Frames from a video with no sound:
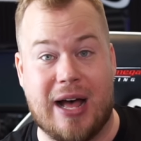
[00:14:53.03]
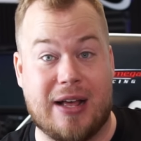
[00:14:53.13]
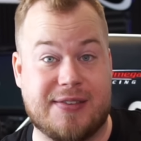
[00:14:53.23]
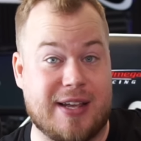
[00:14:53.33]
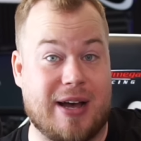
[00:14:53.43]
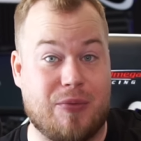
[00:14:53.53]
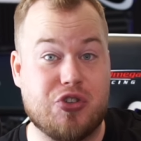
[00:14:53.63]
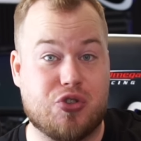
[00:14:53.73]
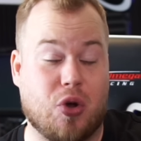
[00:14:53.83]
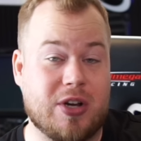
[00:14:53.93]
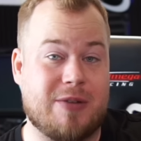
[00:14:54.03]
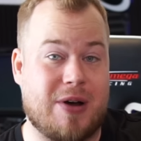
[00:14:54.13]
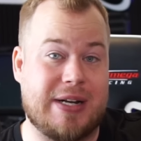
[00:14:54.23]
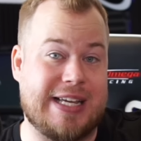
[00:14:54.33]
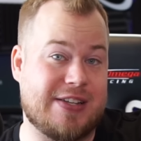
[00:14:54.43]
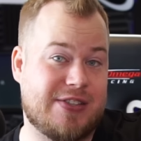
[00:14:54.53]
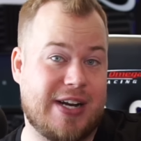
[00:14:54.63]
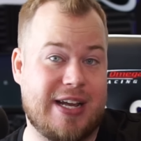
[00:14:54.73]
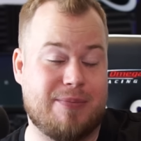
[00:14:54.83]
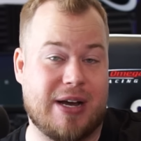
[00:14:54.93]
So I was talking about it
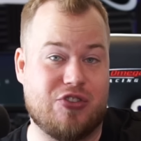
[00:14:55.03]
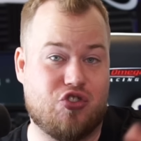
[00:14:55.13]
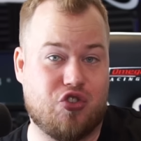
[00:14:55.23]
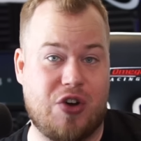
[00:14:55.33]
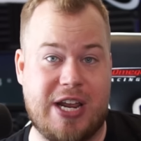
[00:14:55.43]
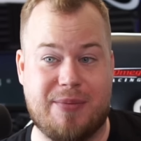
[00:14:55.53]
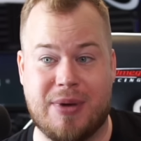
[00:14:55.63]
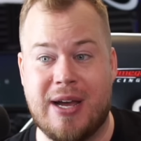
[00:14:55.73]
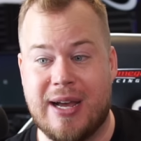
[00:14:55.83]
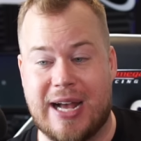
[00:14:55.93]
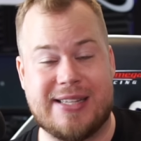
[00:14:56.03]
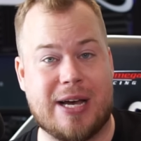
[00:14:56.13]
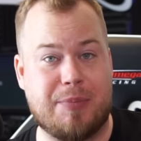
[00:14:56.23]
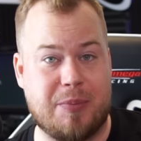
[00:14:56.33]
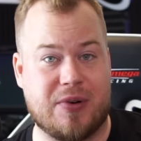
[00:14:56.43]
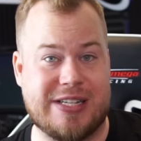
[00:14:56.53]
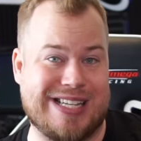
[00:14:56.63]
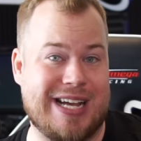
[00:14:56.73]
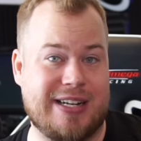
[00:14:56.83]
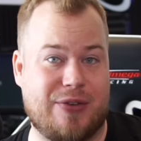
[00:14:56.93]
yesterday in my stream, and some people are
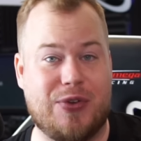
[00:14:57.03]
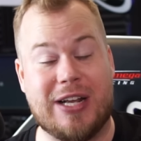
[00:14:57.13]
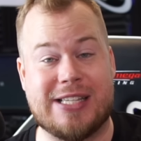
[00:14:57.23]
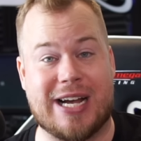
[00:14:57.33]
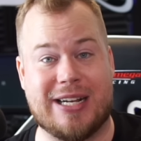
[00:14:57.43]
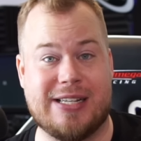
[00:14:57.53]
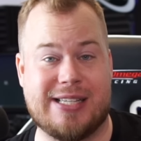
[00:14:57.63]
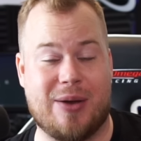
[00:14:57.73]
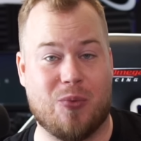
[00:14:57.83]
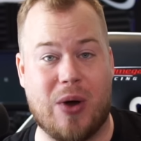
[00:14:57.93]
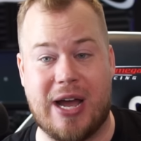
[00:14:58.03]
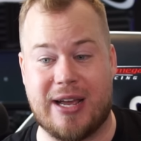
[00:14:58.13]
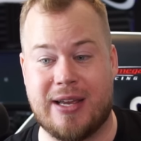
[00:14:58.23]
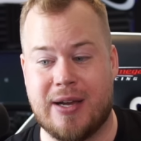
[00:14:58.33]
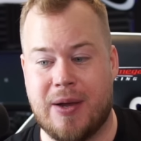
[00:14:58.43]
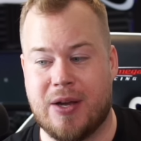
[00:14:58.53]
saying they feel exactly the same way.